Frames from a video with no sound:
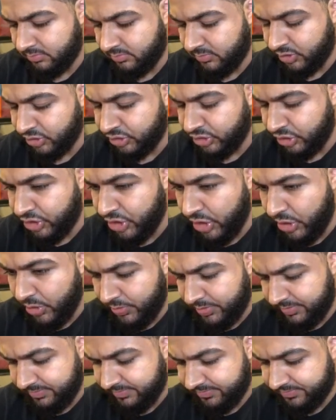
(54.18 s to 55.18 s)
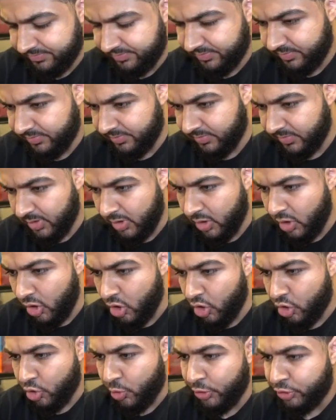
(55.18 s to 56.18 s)
Here's the code.
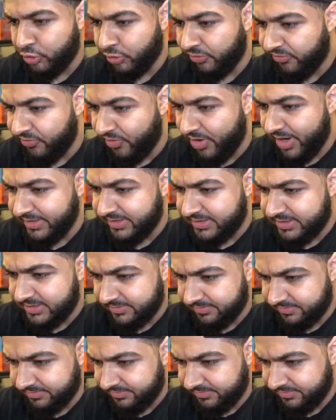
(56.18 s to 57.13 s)
3 to the front.